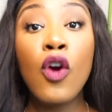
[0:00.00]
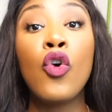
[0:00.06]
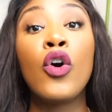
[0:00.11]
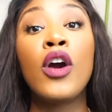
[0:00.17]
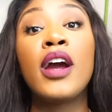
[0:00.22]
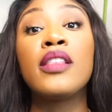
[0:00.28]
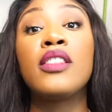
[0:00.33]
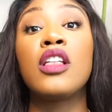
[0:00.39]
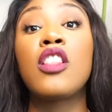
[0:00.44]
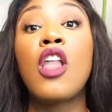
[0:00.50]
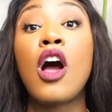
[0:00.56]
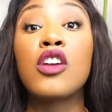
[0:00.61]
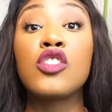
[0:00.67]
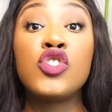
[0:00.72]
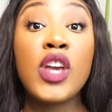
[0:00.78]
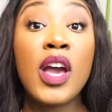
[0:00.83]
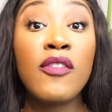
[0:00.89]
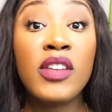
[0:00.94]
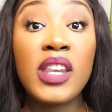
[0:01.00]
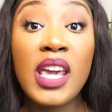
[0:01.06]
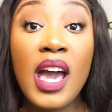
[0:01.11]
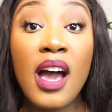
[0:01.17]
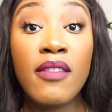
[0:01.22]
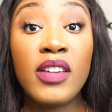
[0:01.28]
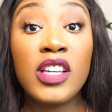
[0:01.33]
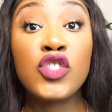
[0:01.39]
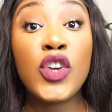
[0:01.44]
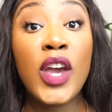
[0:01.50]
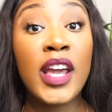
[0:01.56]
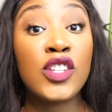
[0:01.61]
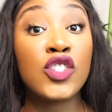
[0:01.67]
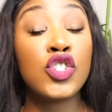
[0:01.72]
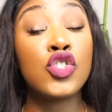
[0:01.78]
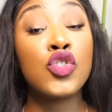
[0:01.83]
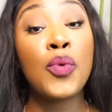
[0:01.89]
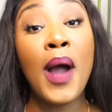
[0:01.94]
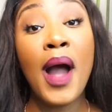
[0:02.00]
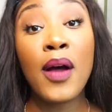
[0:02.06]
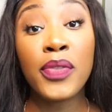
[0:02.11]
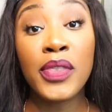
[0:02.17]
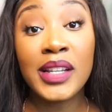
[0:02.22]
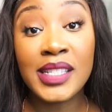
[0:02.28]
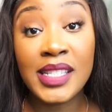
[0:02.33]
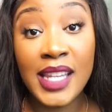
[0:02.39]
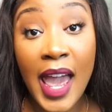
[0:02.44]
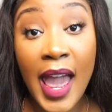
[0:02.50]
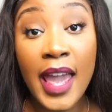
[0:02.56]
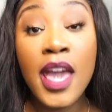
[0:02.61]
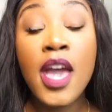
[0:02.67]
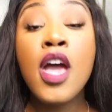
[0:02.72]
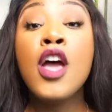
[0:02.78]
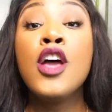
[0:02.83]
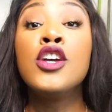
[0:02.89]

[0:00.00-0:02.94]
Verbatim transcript: Or the longevity of it changes throughout the day.